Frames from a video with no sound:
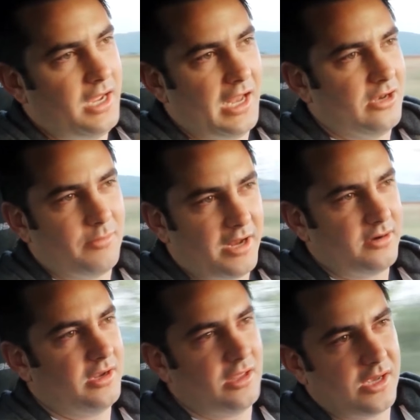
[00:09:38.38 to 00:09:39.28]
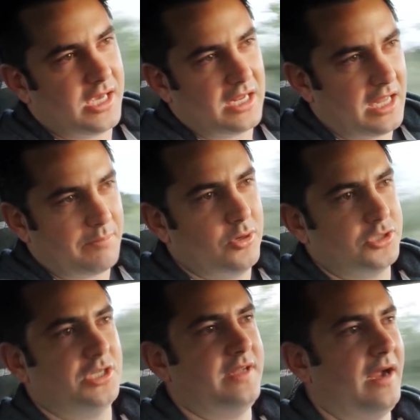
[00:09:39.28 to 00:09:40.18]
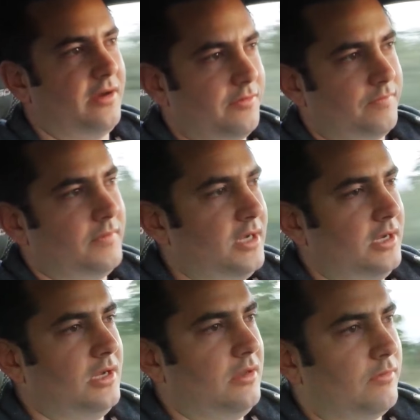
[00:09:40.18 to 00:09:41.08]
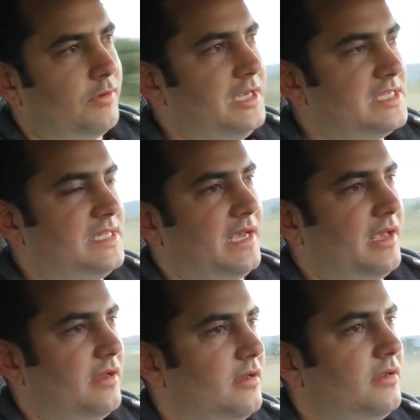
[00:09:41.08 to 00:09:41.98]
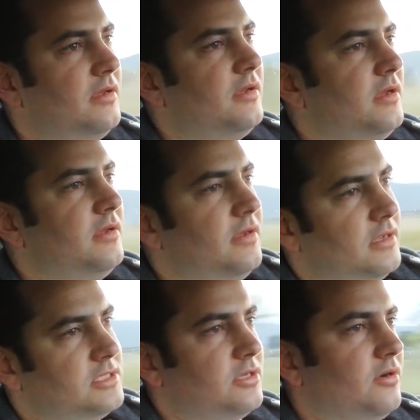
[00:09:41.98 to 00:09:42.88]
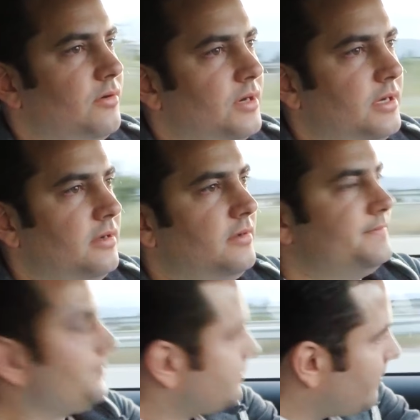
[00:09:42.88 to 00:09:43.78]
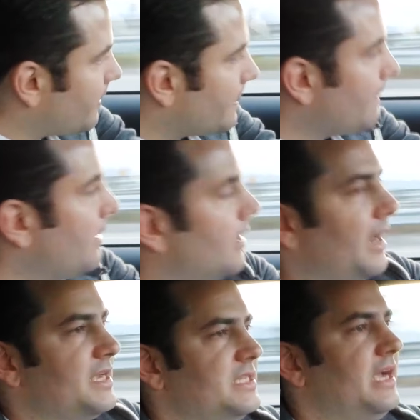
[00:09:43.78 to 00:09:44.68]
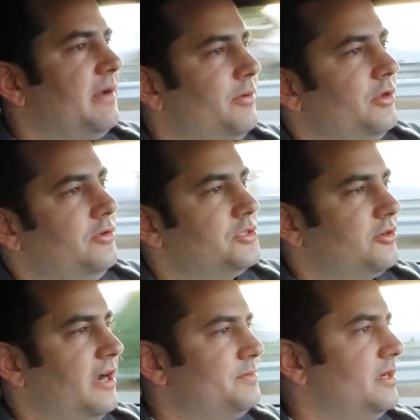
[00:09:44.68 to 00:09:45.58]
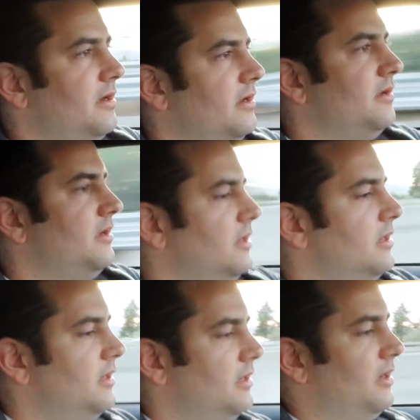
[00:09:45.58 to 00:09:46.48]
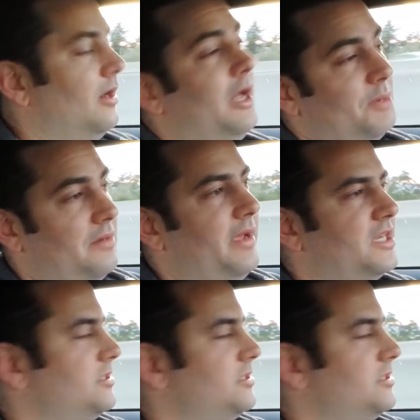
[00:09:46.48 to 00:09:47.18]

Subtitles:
and no matter, you can't like push it down and re-stick it. So I guess they got to put new stripes on. Oh, I'm gonna make